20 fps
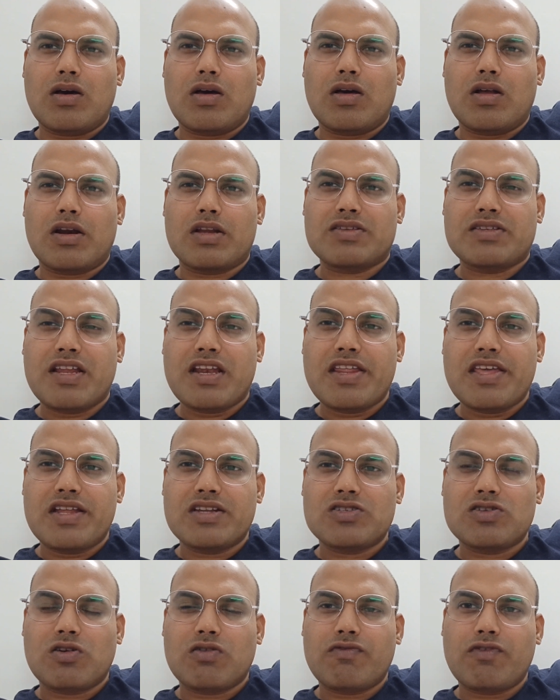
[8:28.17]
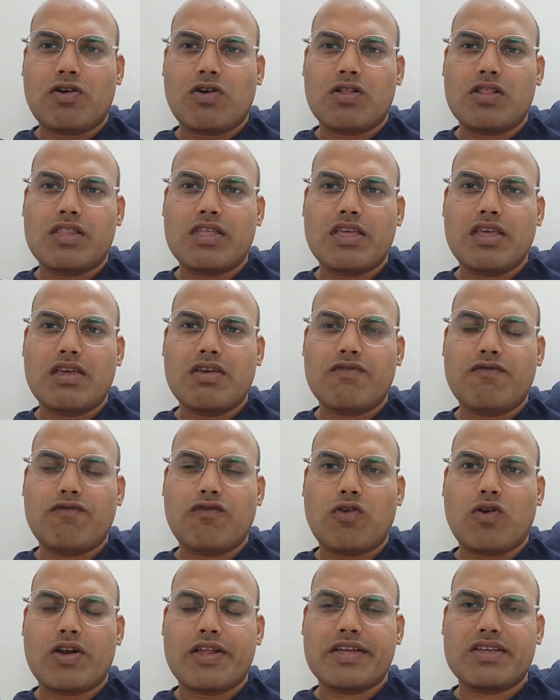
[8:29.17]
resilience of all the
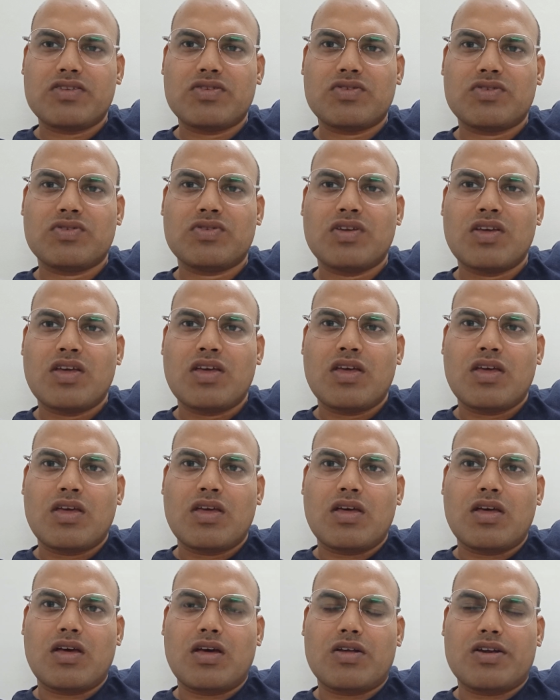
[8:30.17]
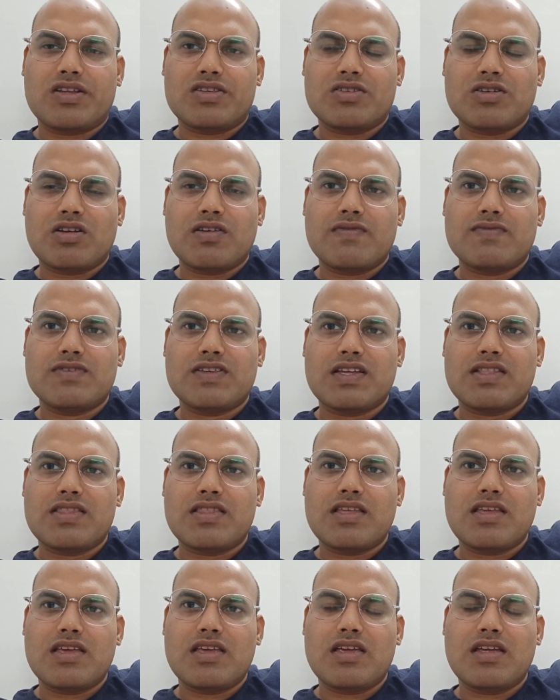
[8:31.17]
forex reserves and
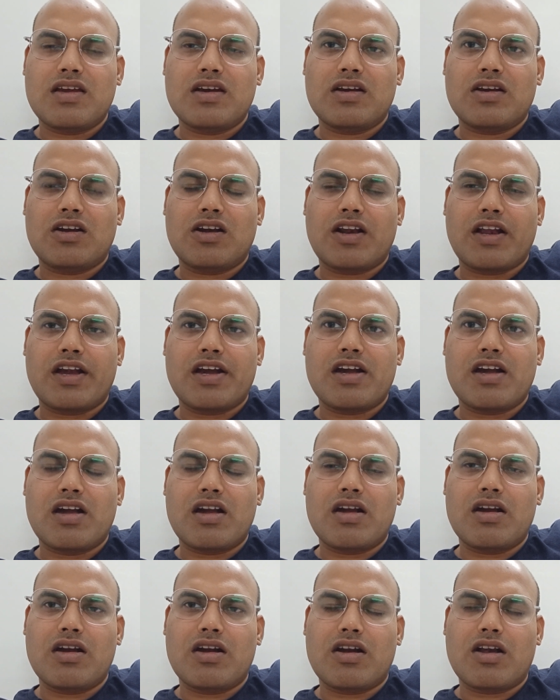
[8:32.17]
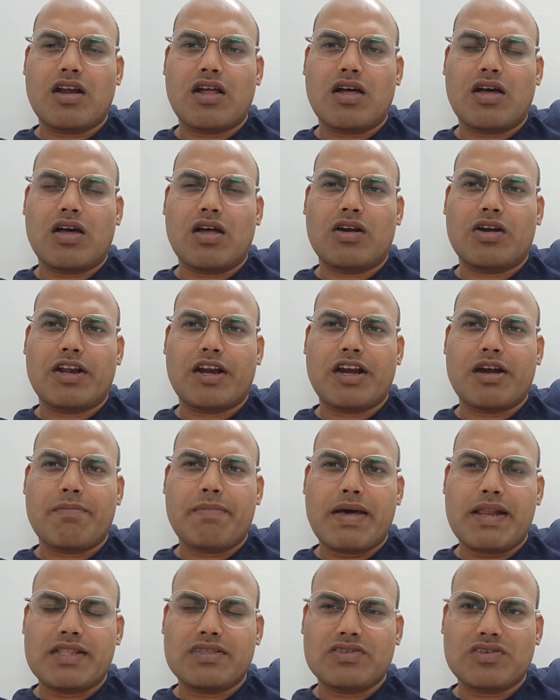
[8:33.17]
the trade
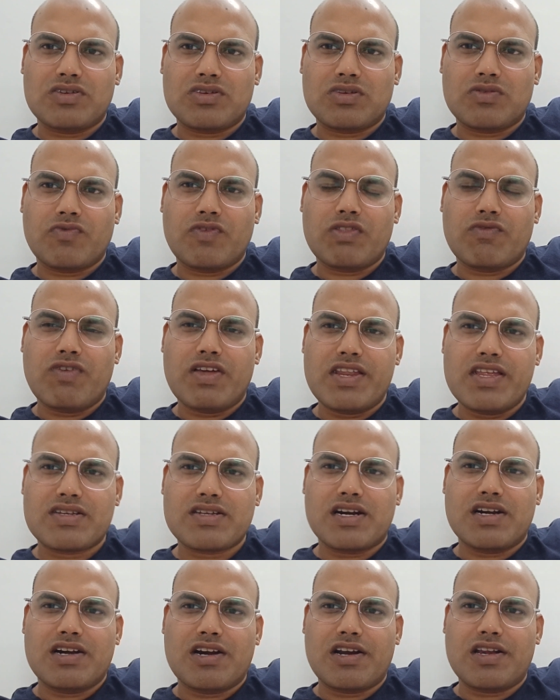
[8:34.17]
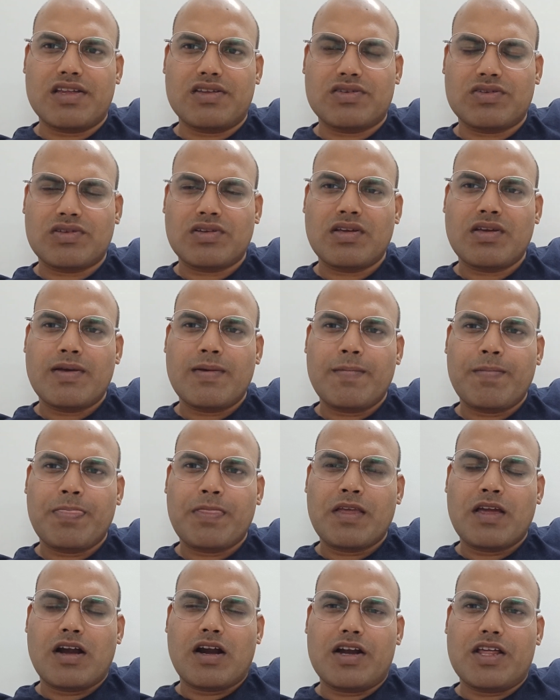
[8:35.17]
balances with various countries,
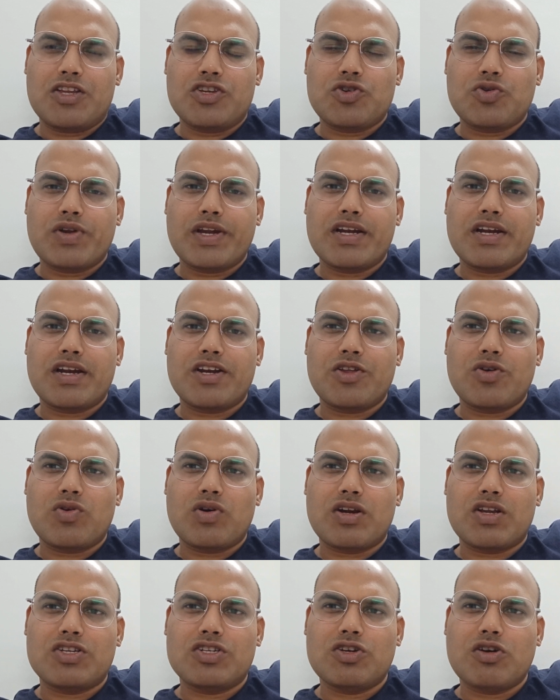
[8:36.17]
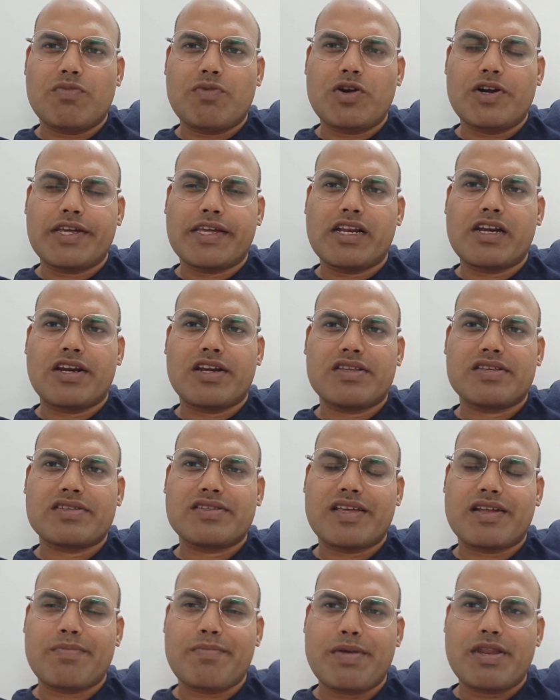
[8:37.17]
and ensuring that your geopolitical
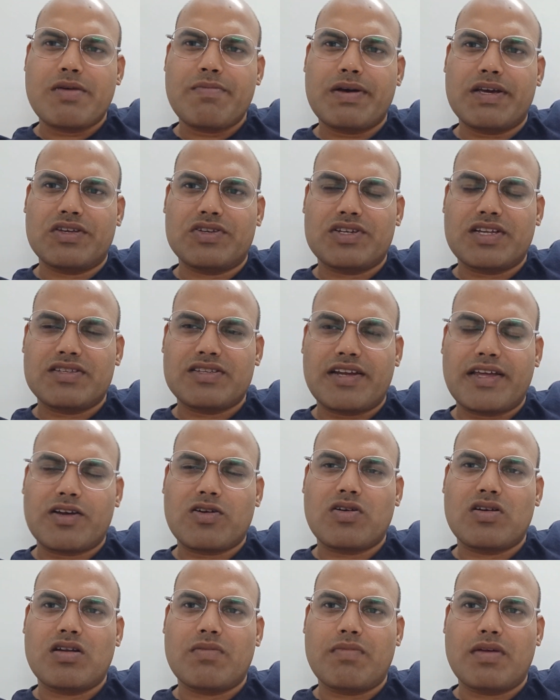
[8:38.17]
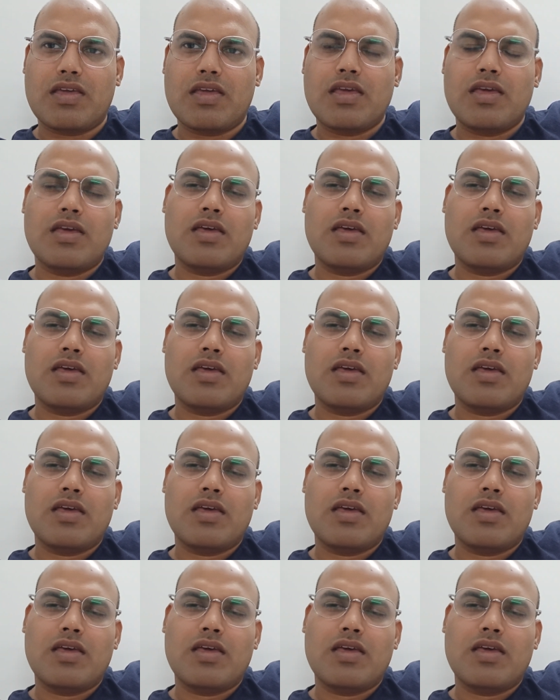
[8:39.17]
risks are minimized as an economy,